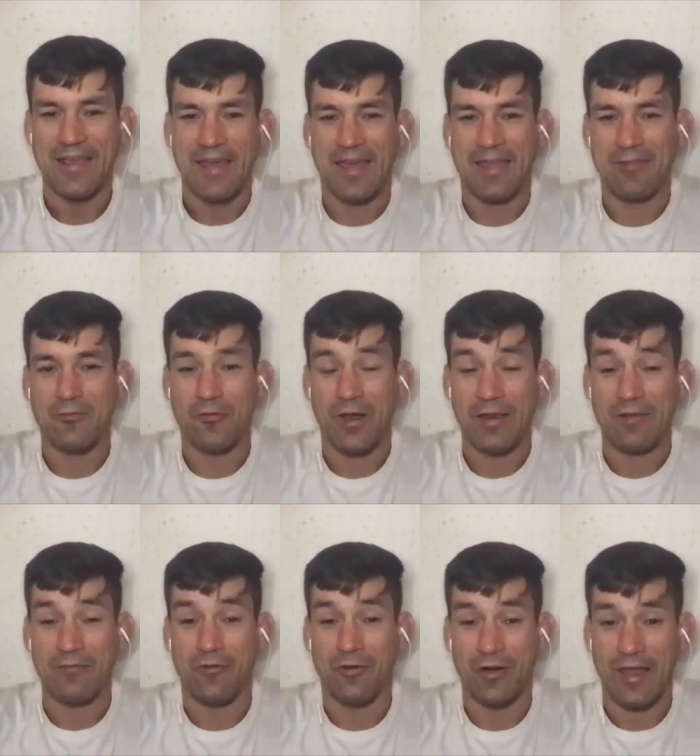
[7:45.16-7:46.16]
and, train
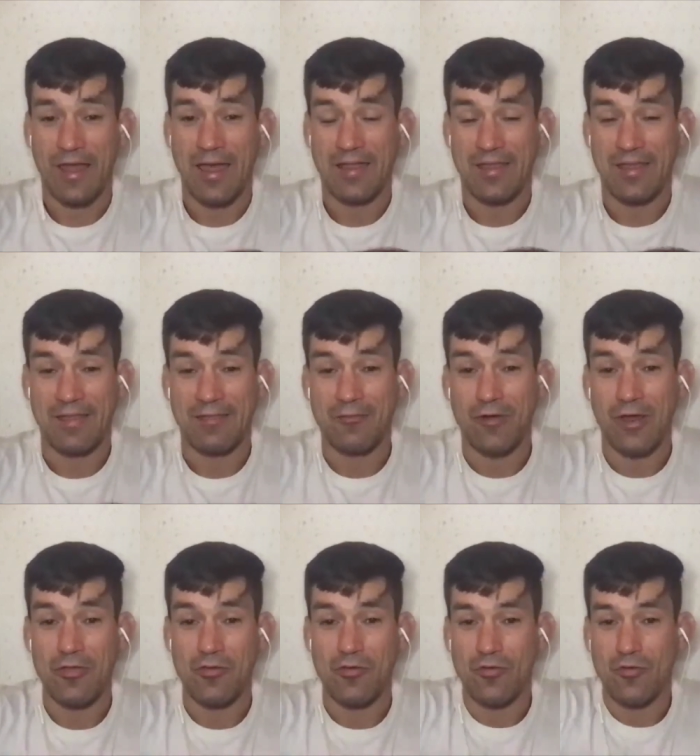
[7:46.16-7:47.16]
for that and
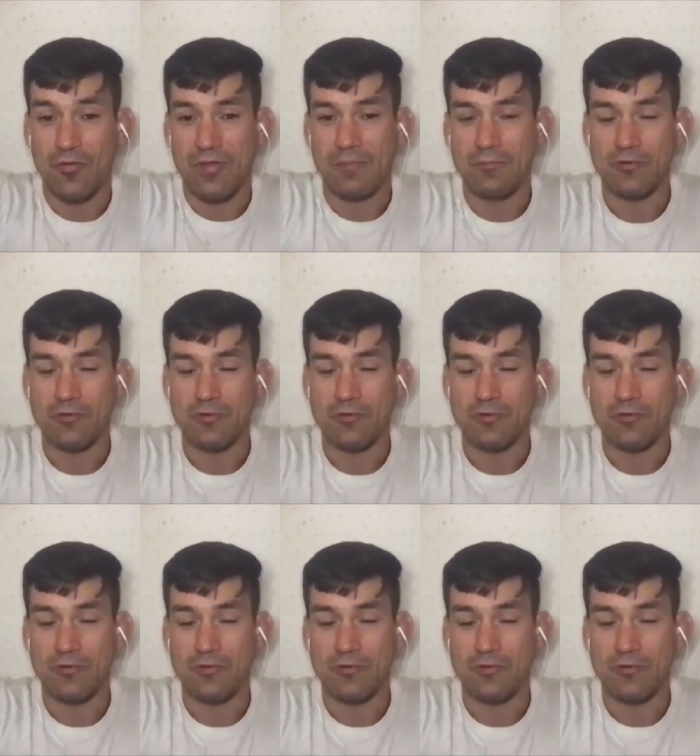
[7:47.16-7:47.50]
try to use